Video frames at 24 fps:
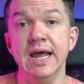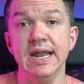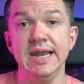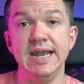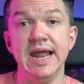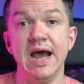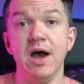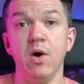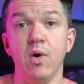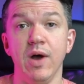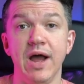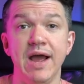
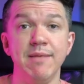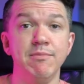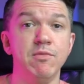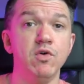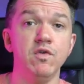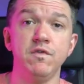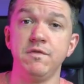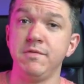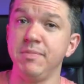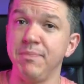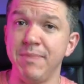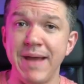Now, I
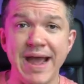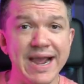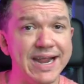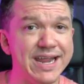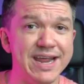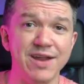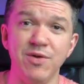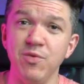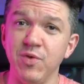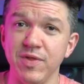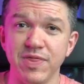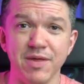moved back
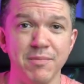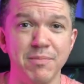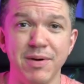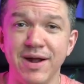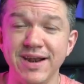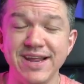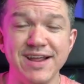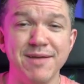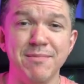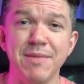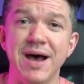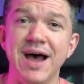in with a
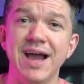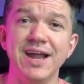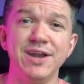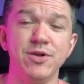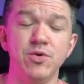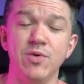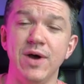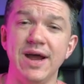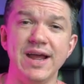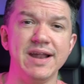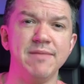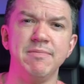buddy of mine
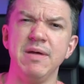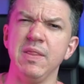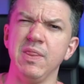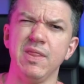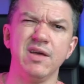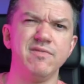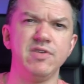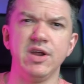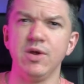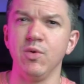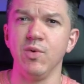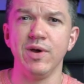who I had been
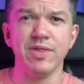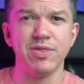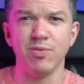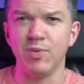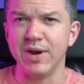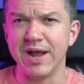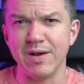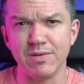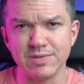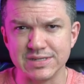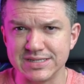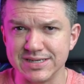living with
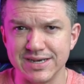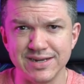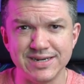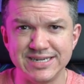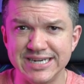when I was a